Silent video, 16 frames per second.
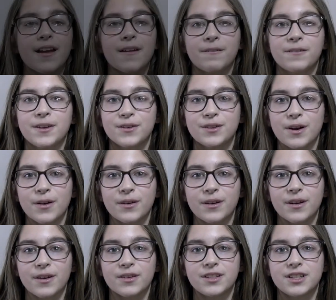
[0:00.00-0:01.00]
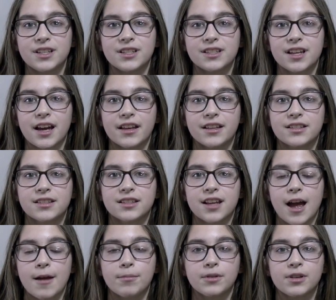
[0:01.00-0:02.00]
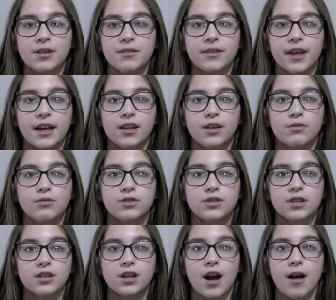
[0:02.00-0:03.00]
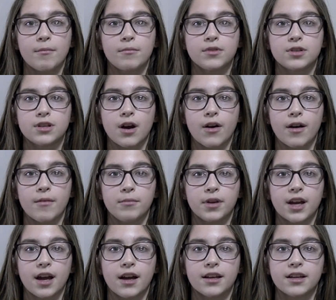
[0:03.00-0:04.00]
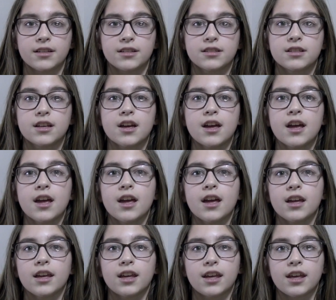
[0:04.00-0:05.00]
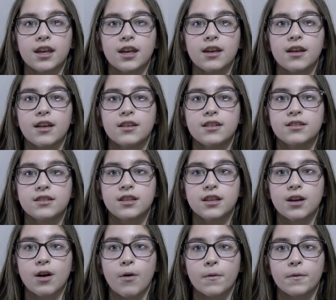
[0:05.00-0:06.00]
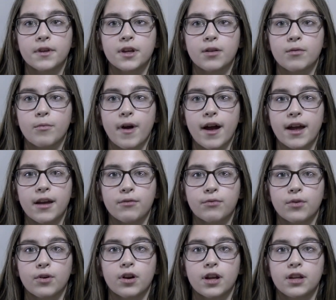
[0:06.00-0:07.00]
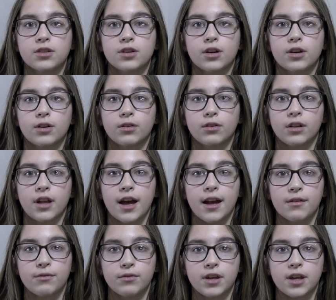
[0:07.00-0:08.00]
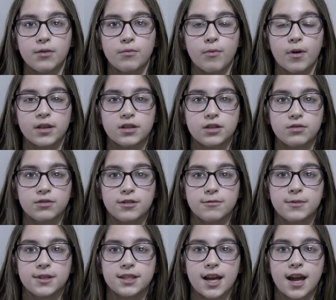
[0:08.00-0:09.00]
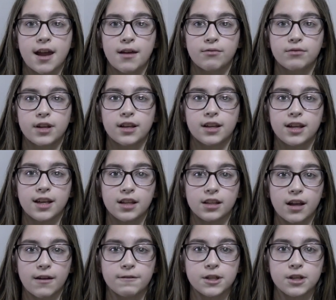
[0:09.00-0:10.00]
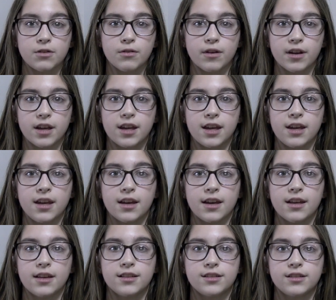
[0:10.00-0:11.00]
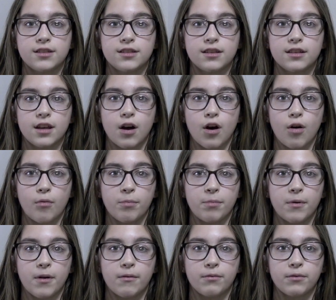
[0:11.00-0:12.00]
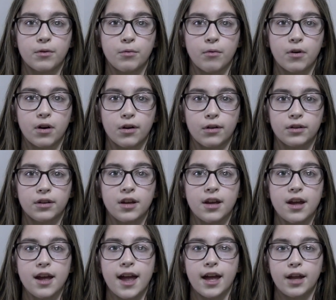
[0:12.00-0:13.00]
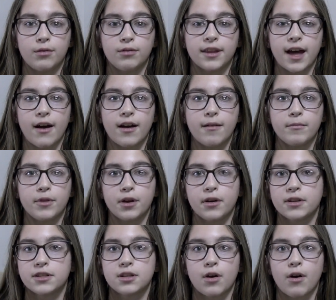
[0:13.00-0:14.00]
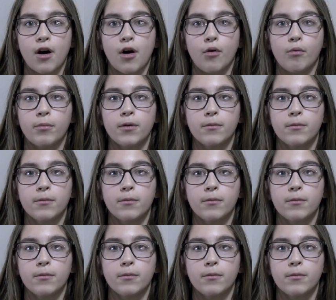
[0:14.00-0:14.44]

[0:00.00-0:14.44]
If you don't know Jesus, I believe that you should come to know him because he is the only way for eternal life. He wants you to be saved and he loves you. He is the hope of the world. And without him, there is no hope.